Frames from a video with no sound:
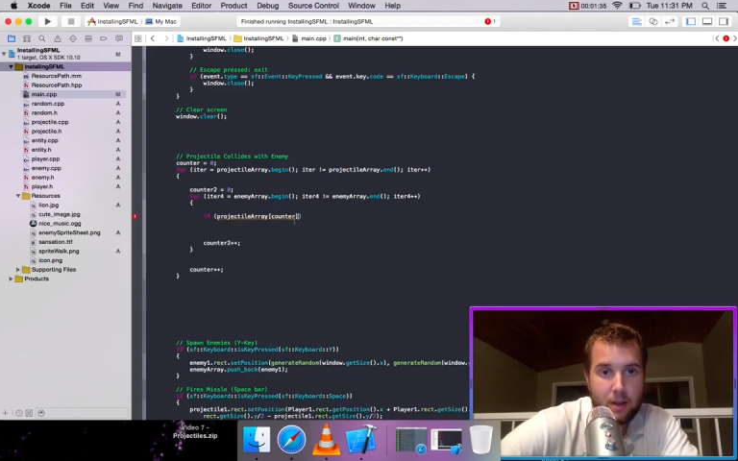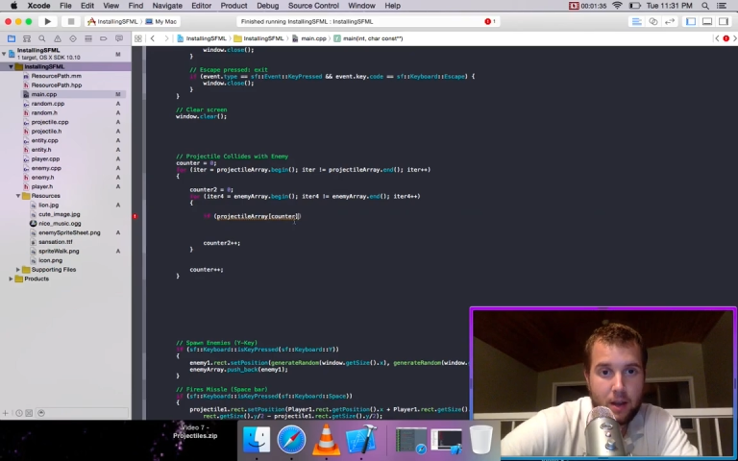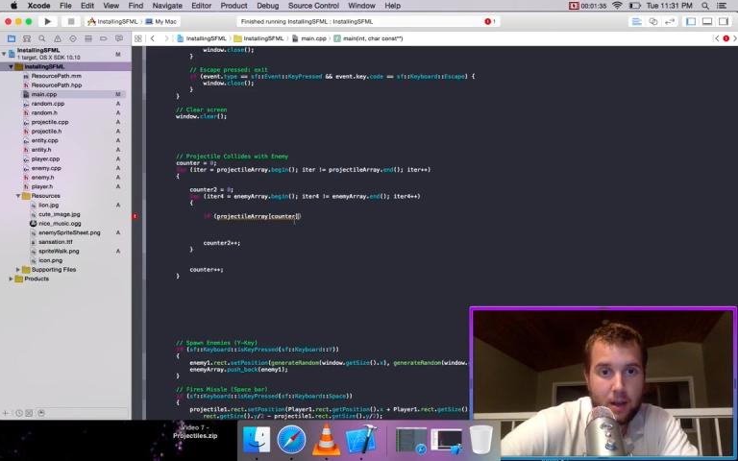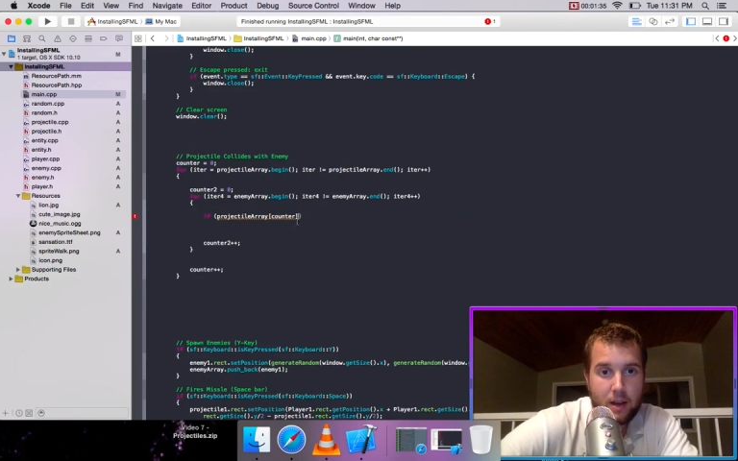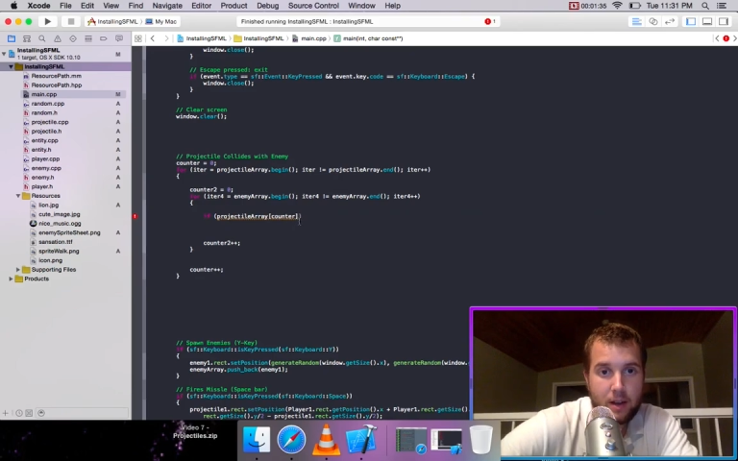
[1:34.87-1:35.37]

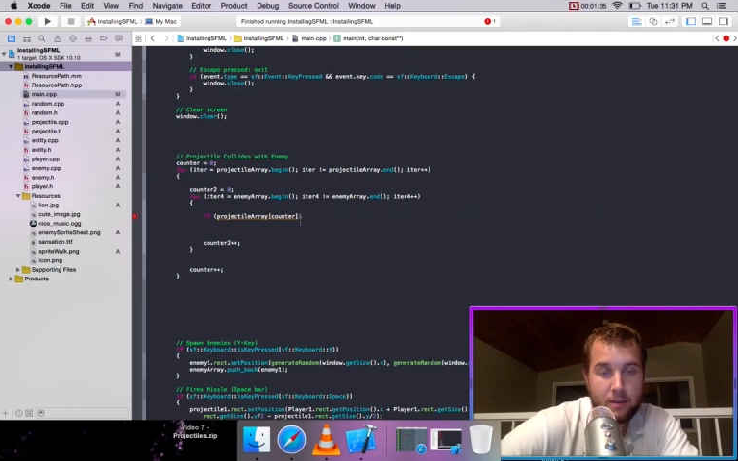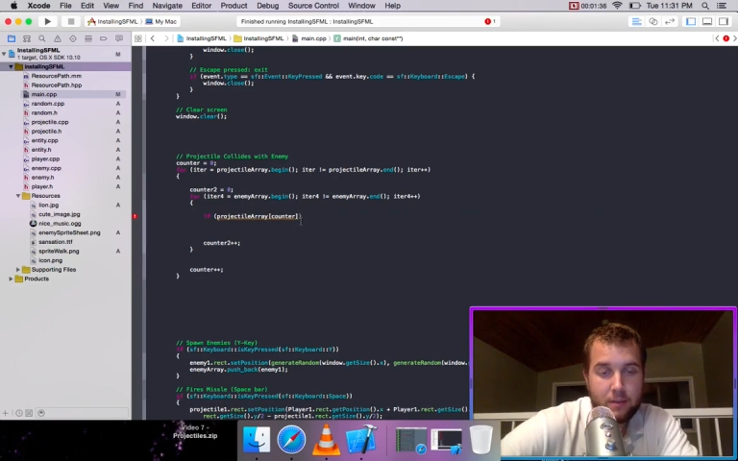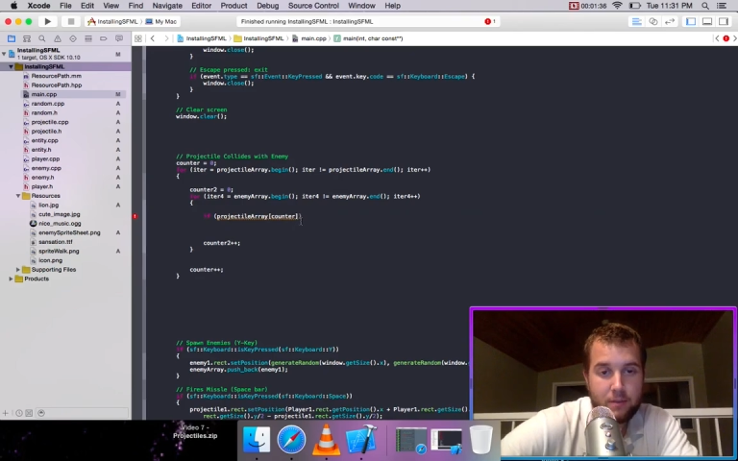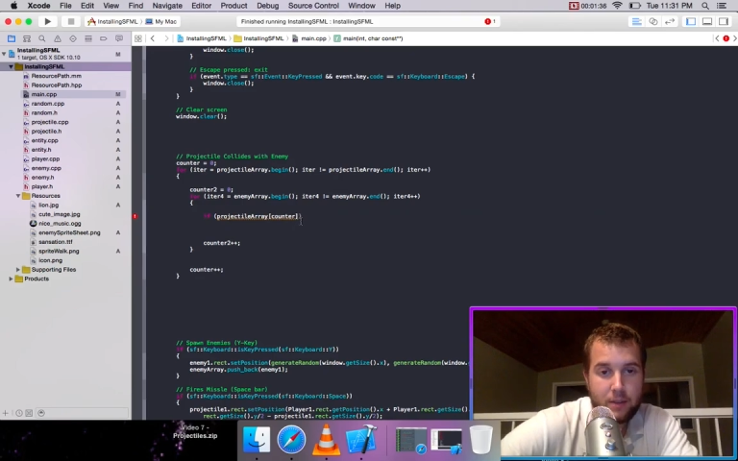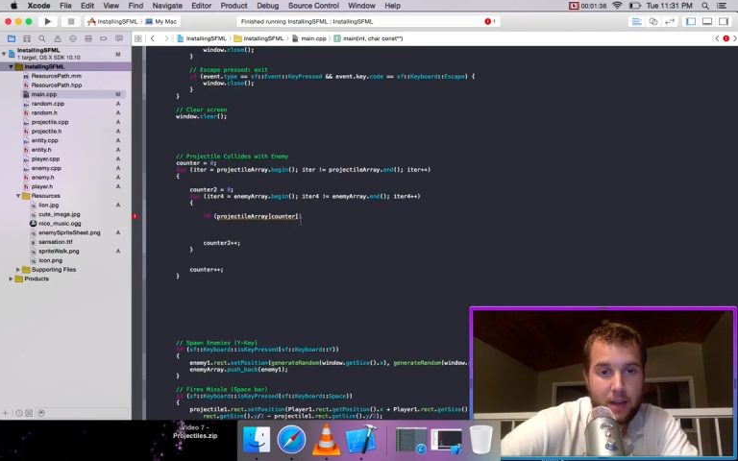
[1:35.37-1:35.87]

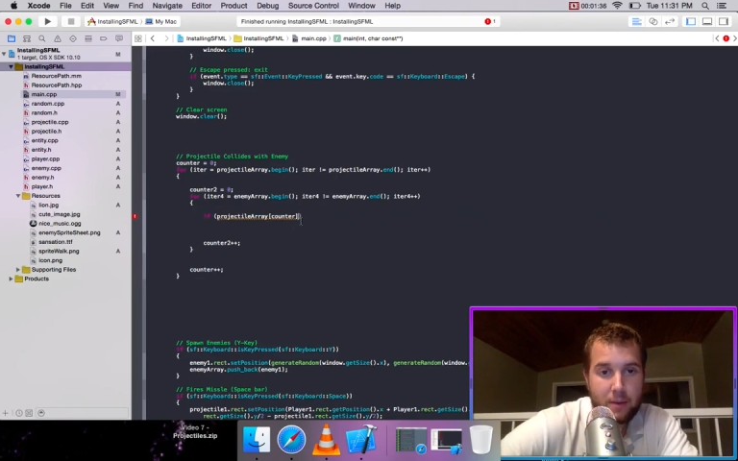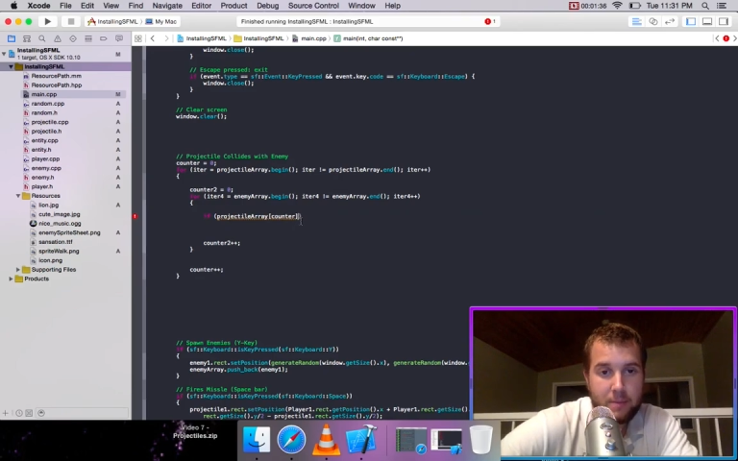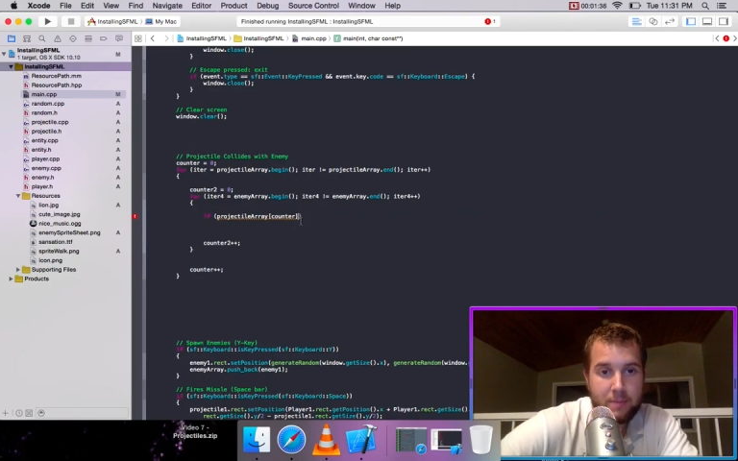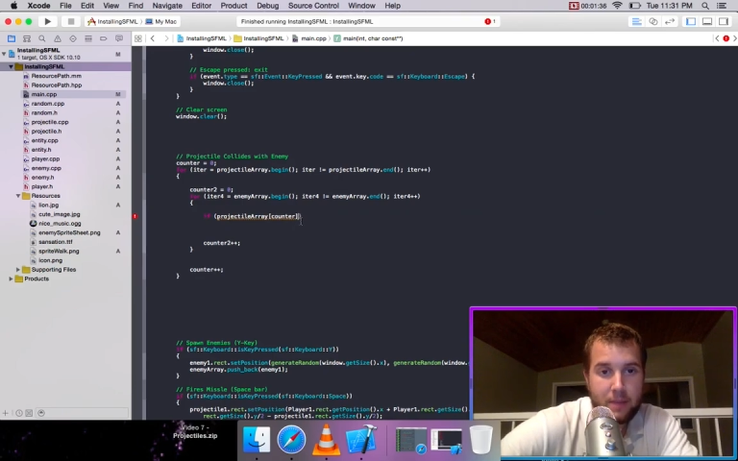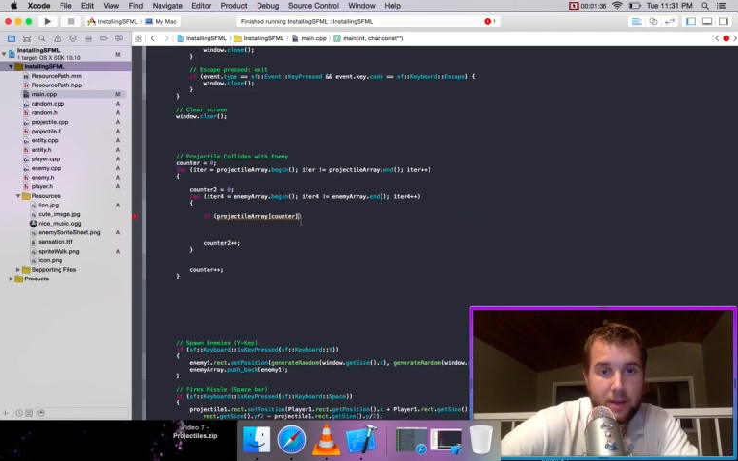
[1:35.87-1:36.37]
for that one,
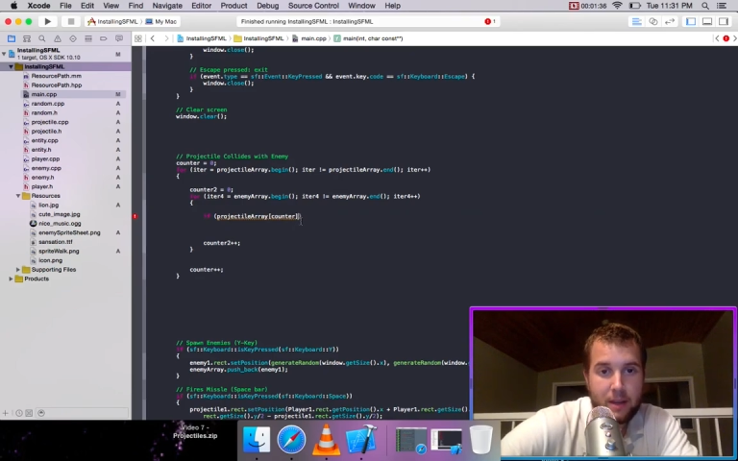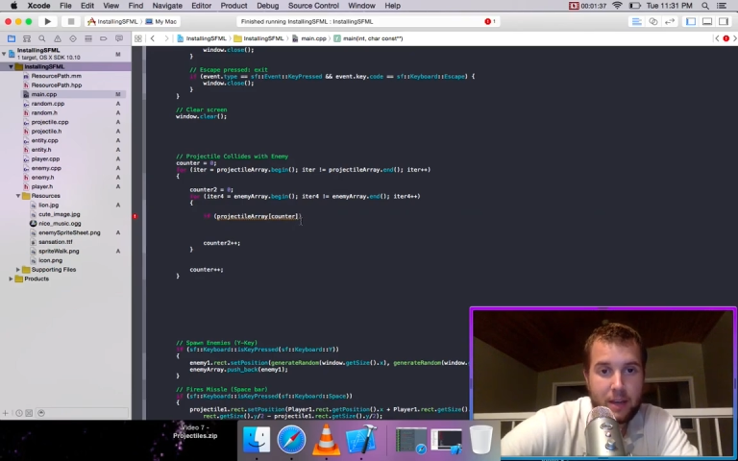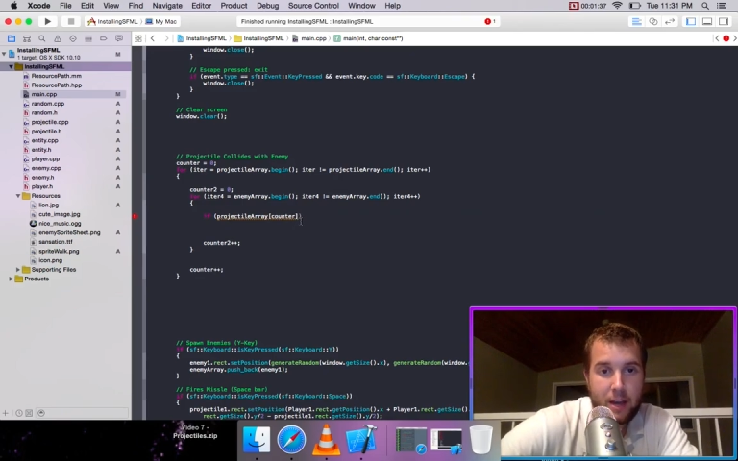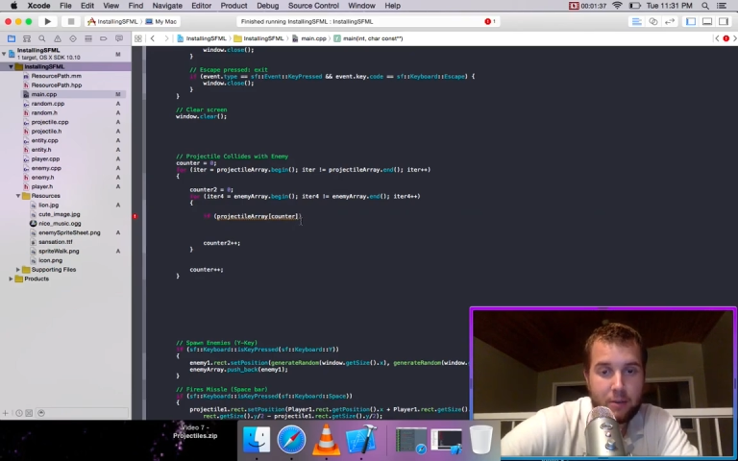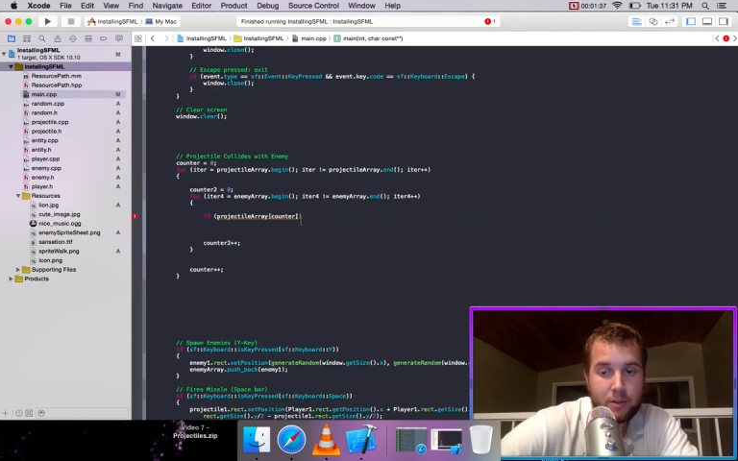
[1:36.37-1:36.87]

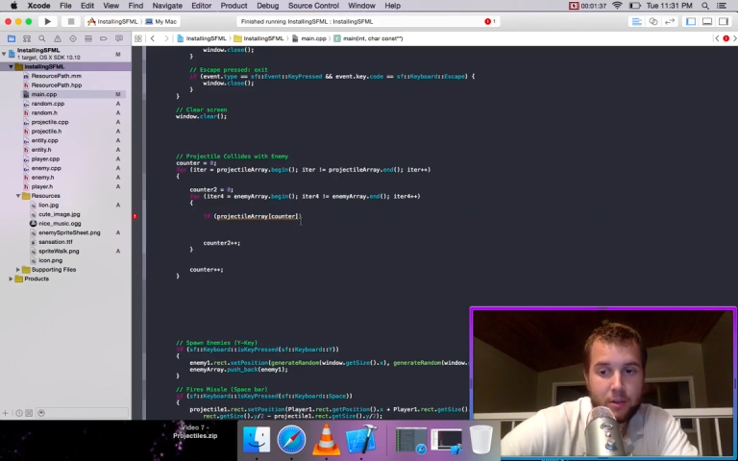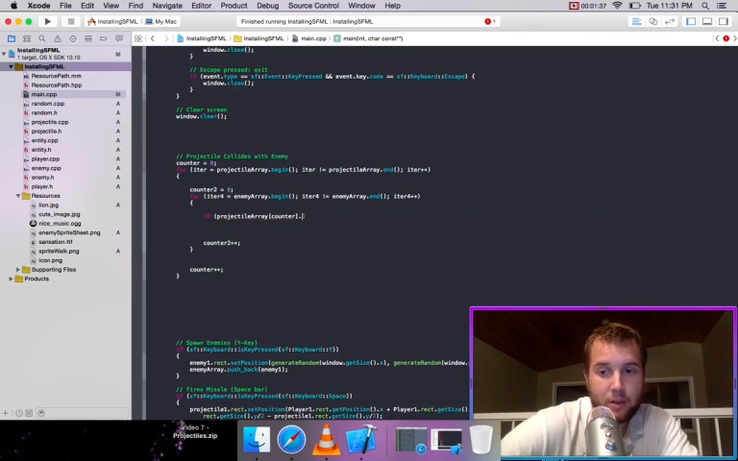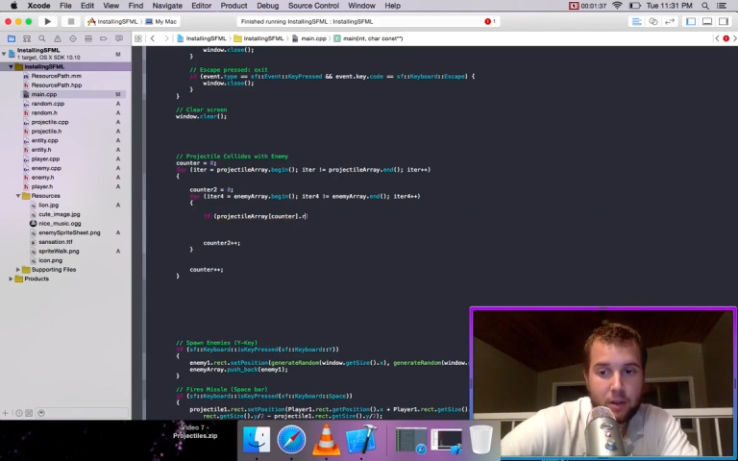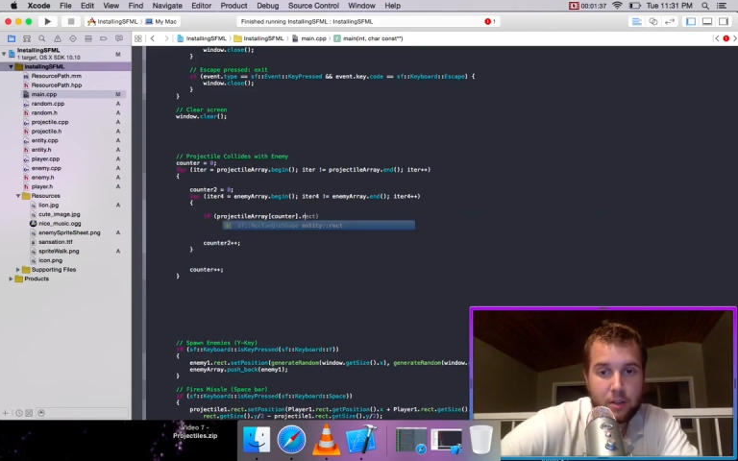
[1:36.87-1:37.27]
counter